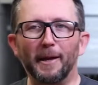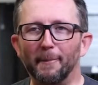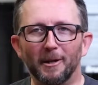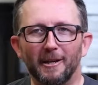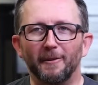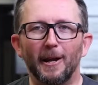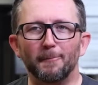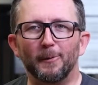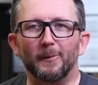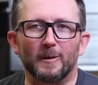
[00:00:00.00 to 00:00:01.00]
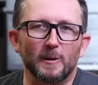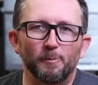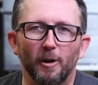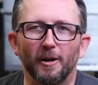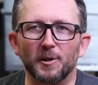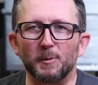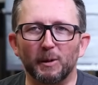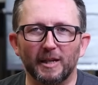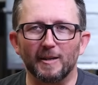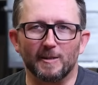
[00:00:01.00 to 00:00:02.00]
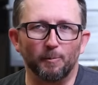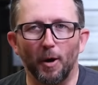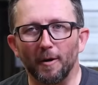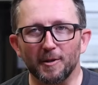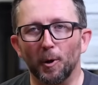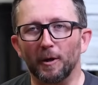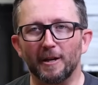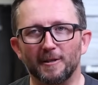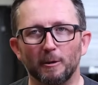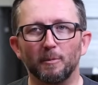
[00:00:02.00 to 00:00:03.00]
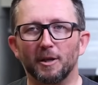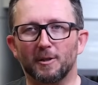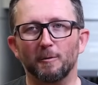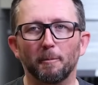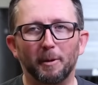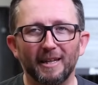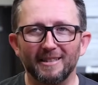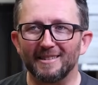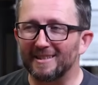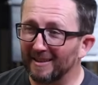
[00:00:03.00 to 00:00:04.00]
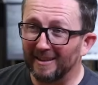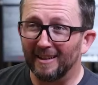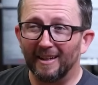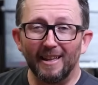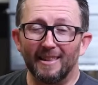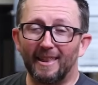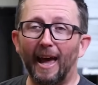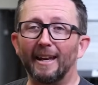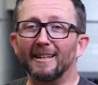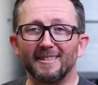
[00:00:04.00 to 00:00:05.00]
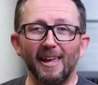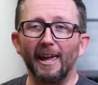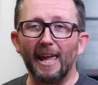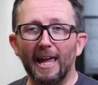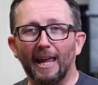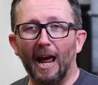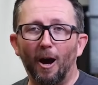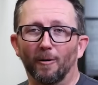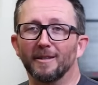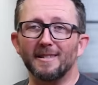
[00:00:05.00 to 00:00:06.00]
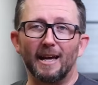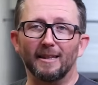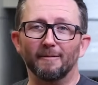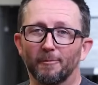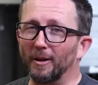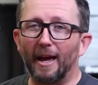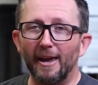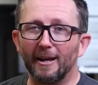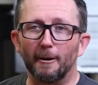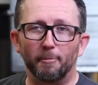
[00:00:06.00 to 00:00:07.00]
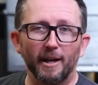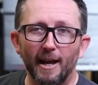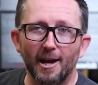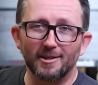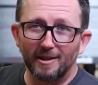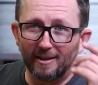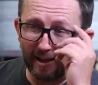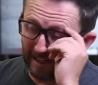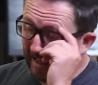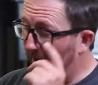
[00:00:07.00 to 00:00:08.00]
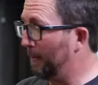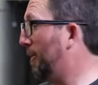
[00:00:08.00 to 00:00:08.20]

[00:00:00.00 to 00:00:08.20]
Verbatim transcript: think I'm gonna leave an eight pin with this ball just because the ball is hooking so much through the pins that it's taking it out. It's not relying on pin action to take it out. The